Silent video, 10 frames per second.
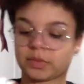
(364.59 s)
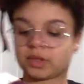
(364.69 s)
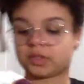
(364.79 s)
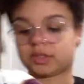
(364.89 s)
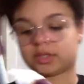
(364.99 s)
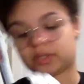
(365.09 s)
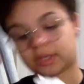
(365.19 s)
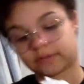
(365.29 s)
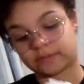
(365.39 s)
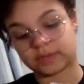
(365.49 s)
So then you
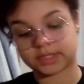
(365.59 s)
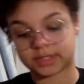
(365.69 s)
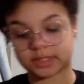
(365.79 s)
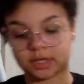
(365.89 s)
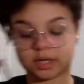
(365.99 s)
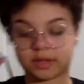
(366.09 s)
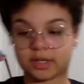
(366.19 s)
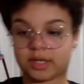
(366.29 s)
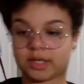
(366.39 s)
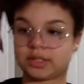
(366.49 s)
have this sock
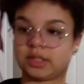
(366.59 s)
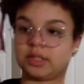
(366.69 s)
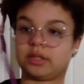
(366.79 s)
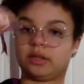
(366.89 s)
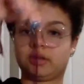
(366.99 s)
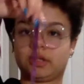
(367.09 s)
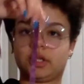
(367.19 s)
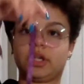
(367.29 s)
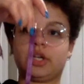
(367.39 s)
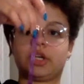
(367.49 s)
that has the little
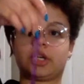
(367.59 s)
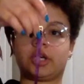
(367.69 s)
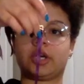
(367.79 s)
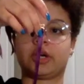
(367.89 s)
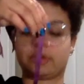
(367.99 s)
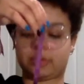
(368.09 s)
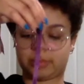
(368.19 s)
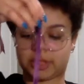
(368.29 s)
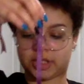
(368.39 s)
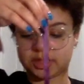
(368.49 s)
garter
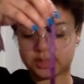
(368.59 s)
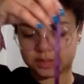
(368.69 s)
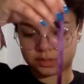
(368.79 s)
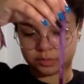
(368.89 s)
piece,